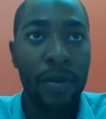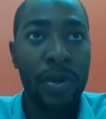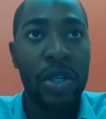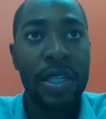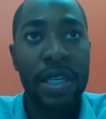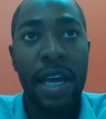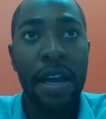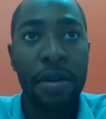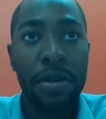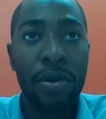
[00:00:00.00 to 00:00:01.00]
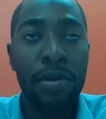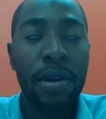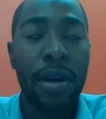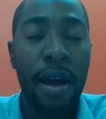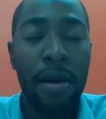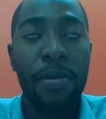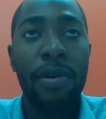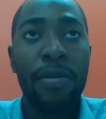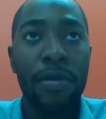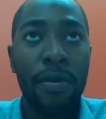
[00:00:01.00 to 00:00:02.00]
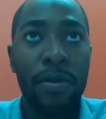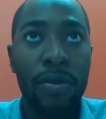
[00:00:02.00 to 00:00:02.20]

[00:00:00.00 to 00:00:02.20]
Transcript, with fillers: which is an hydrocarbon carbon